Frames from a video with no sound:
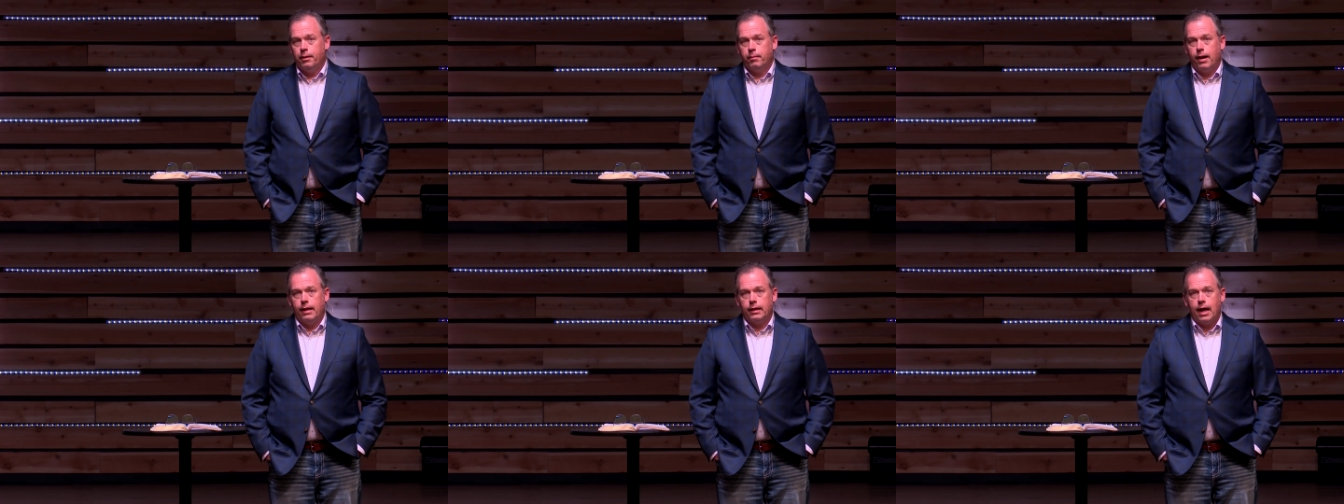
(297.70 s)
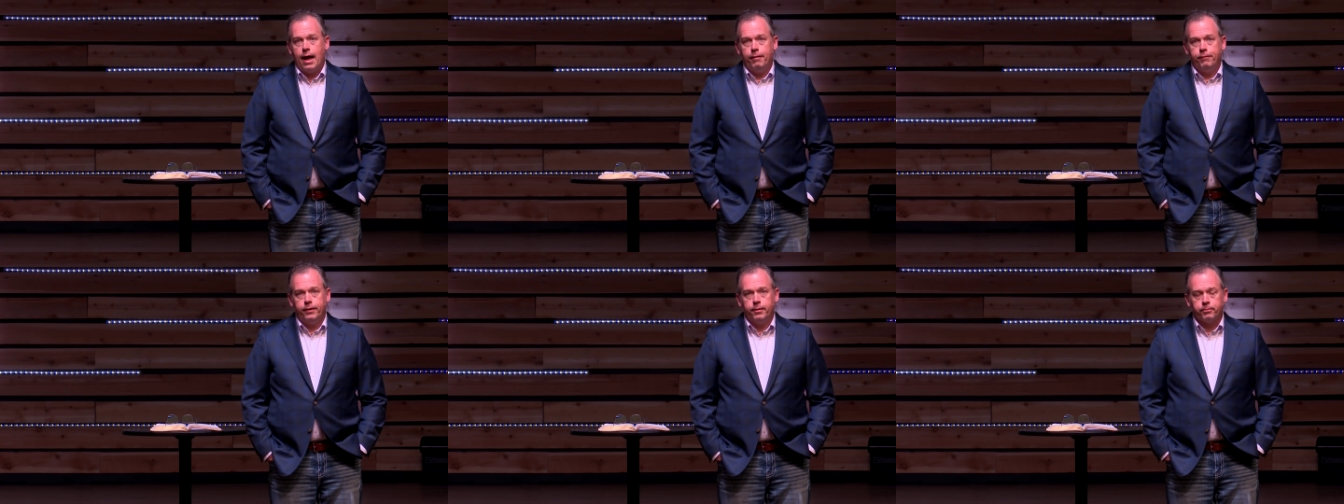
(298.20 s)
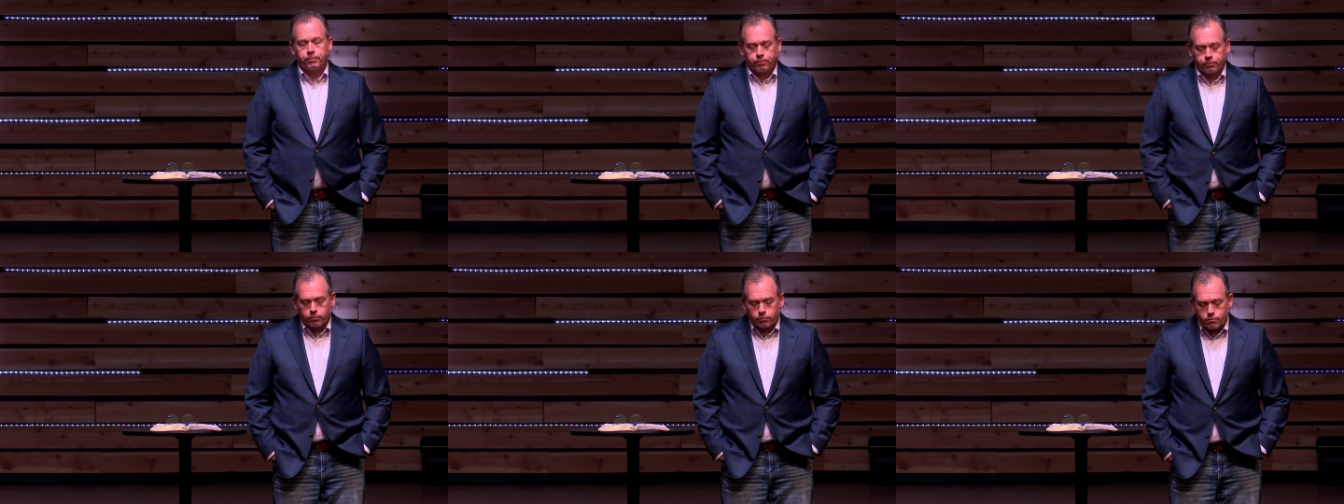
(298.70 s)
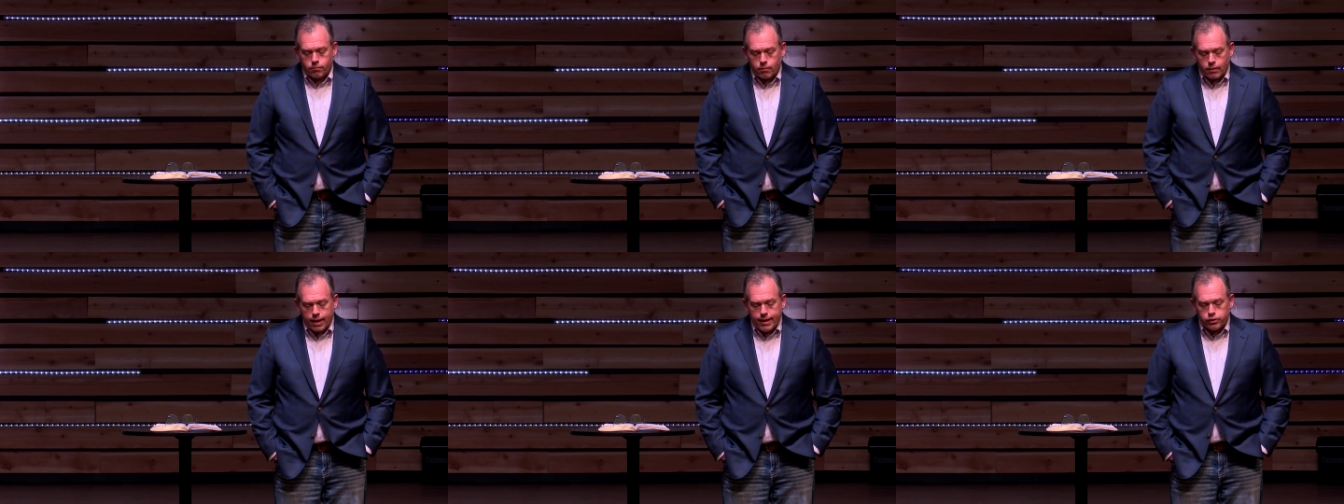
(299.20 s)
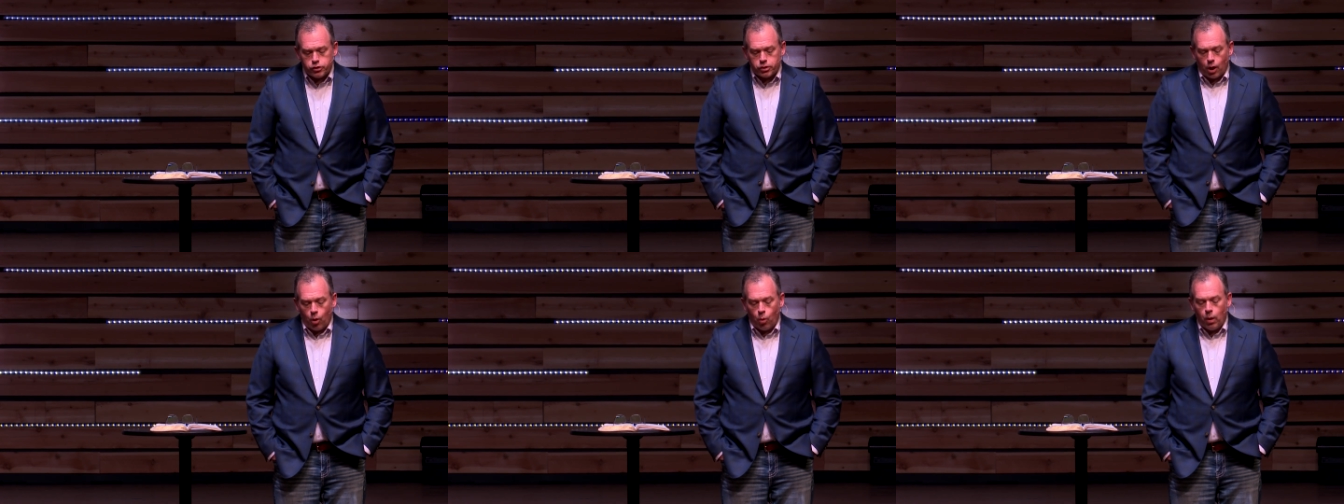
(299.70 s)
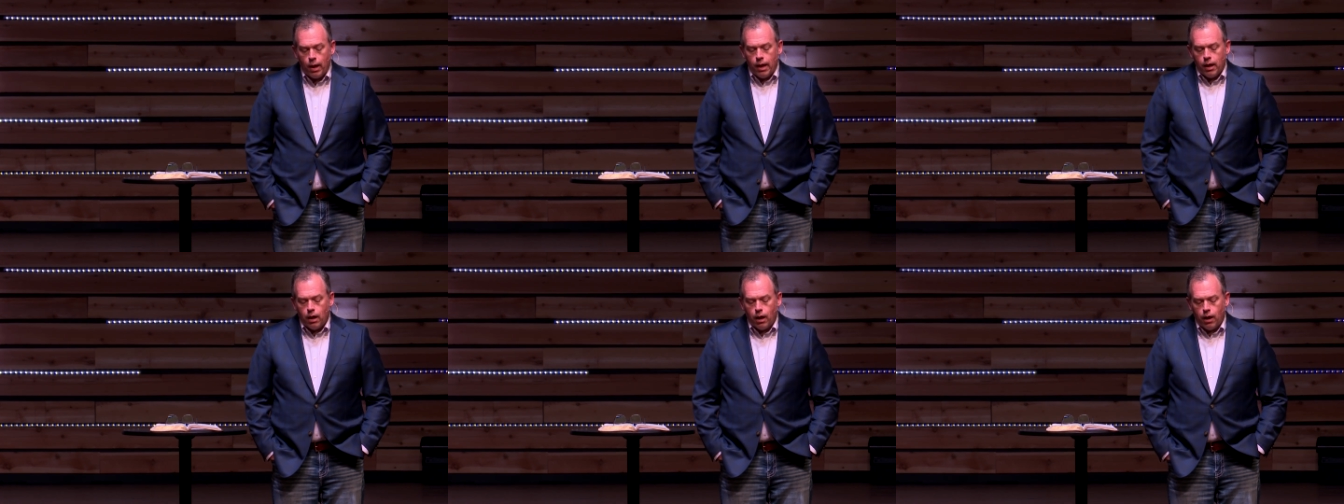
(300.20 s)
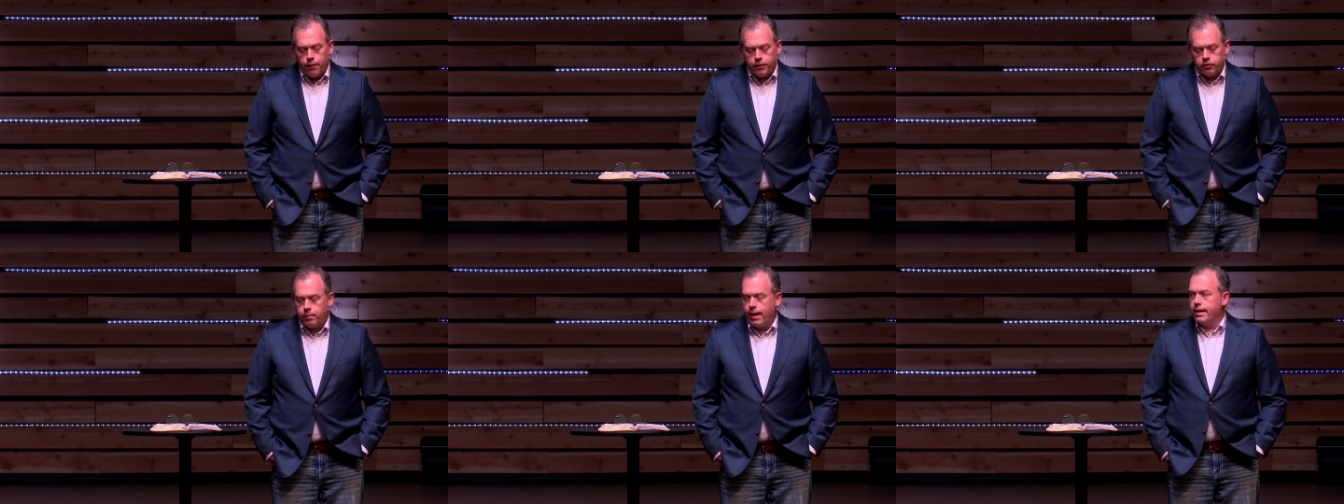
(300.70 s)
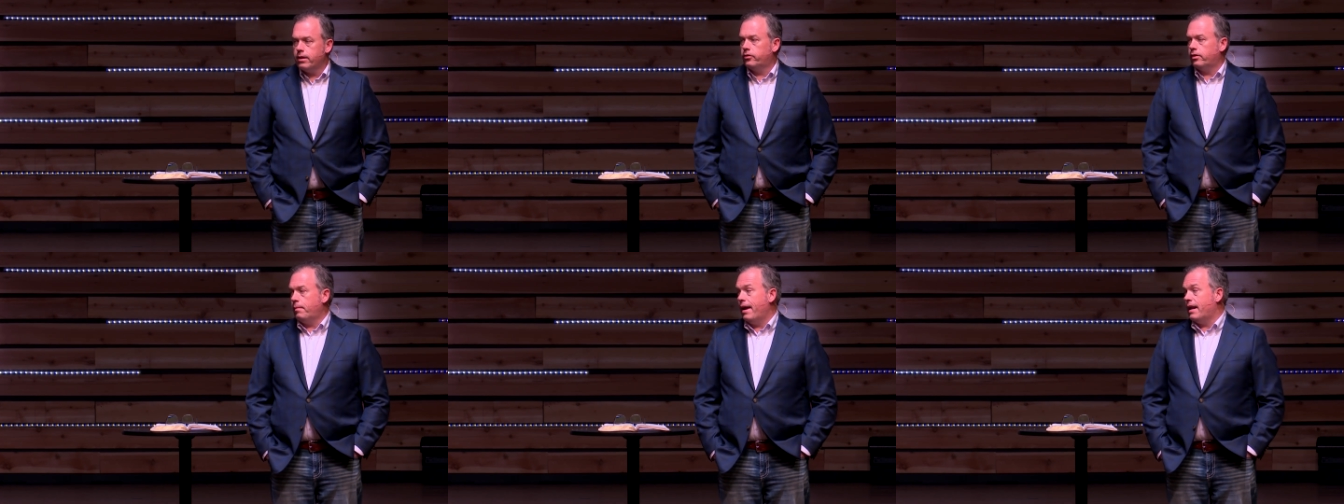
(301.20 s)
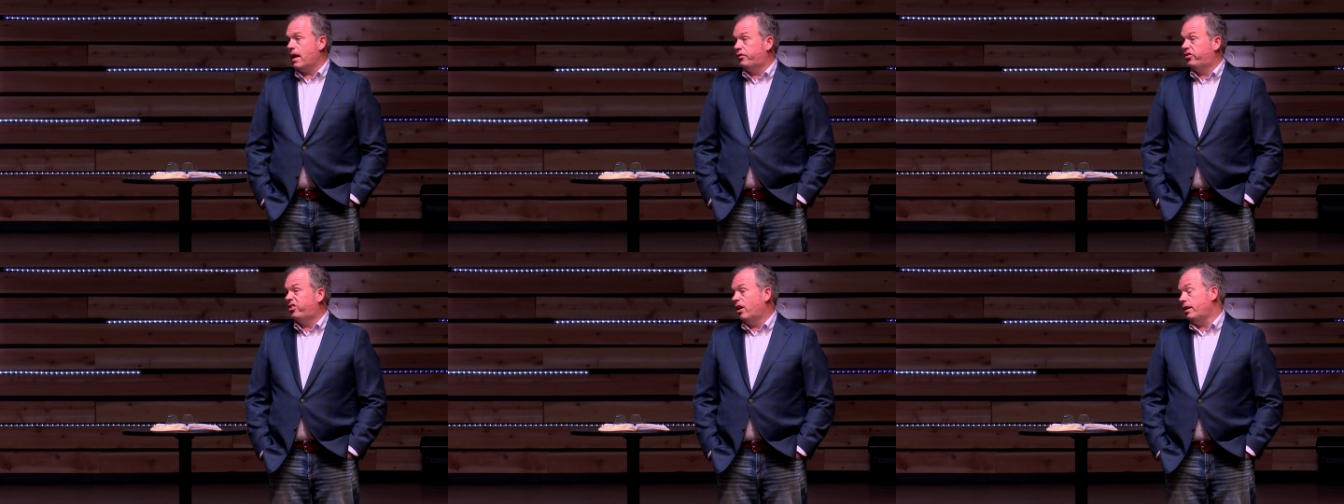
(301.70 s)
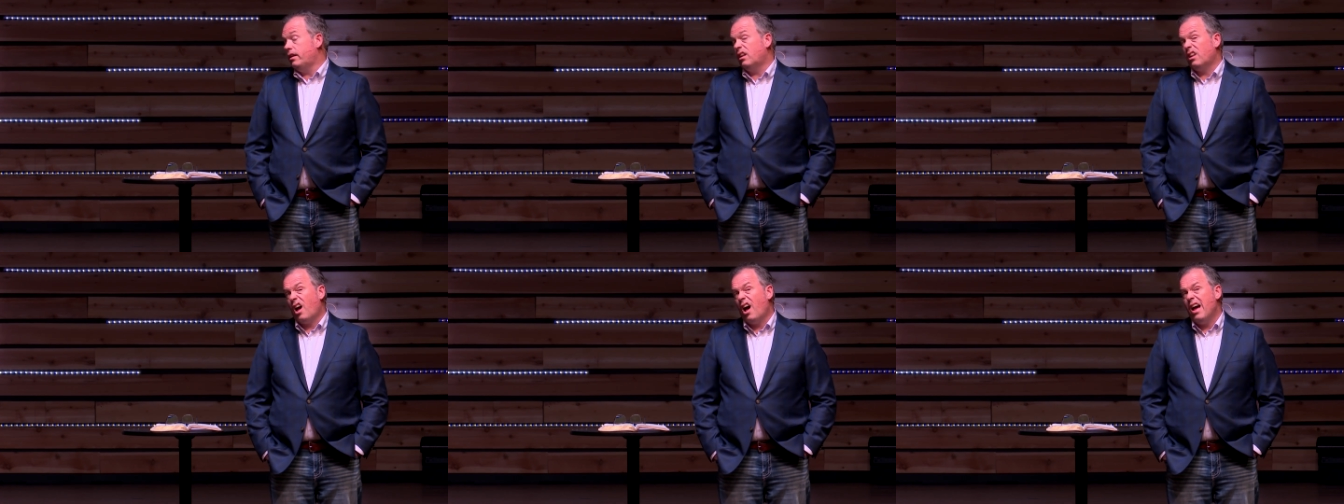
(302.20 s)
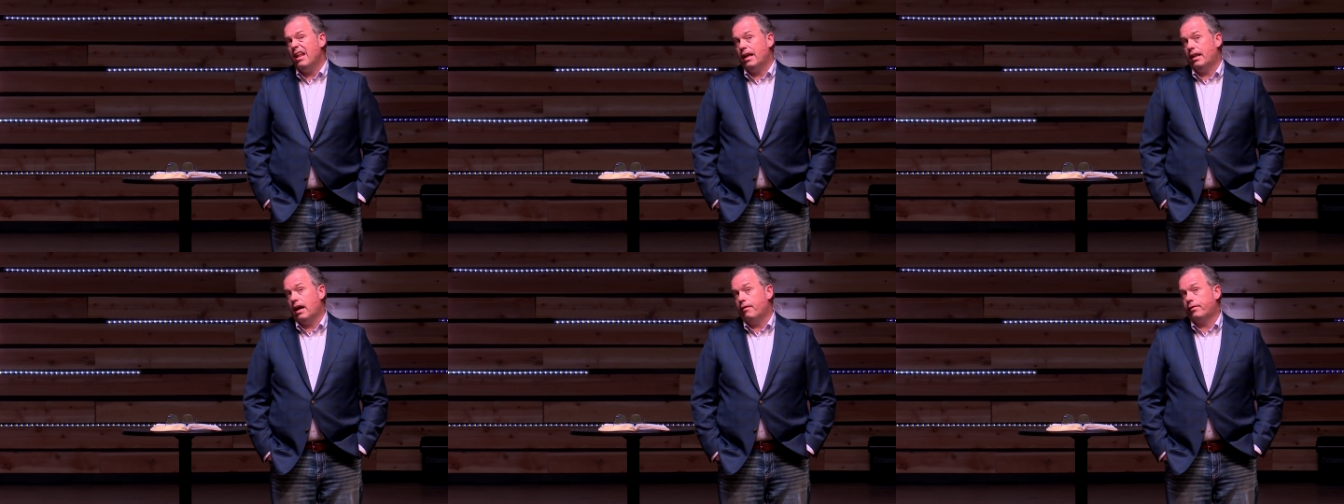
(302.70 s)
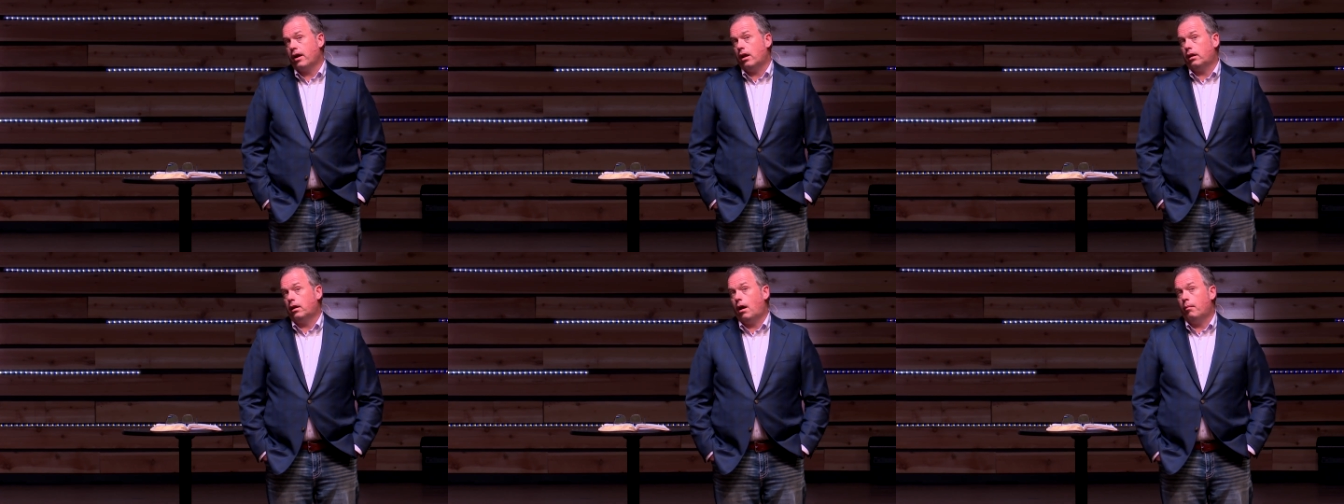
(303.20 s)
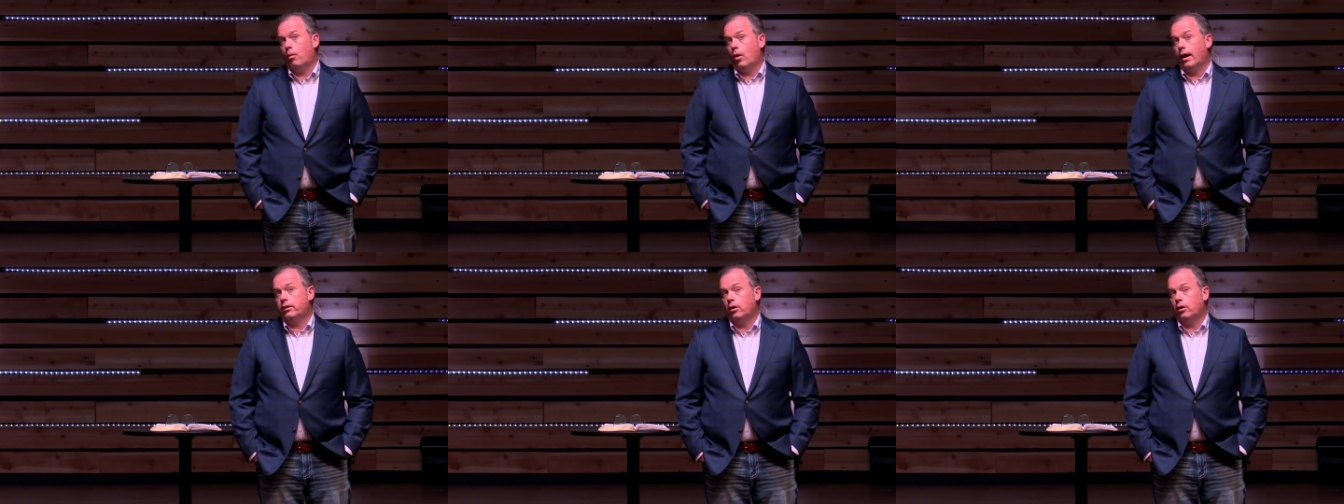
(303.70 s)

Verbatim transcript: in my life and and so uh, this man is a man I've studied a lot, and I've got a lot more I